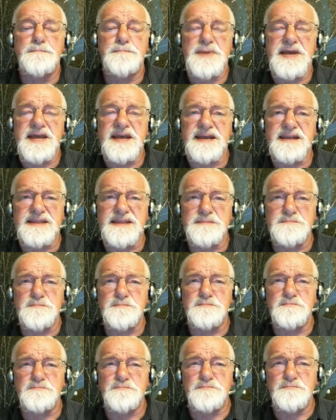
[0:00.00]
being the
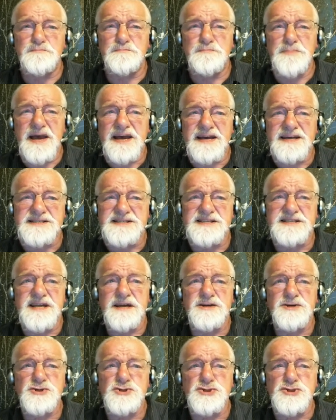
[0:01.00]

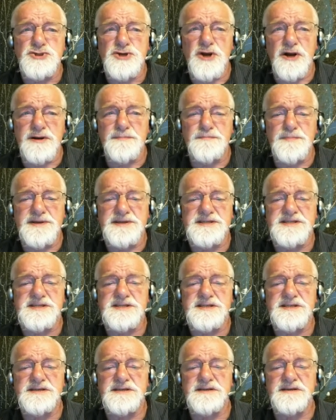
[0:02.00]
best,
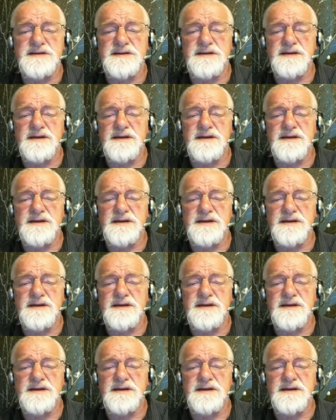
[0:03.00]
sharpest,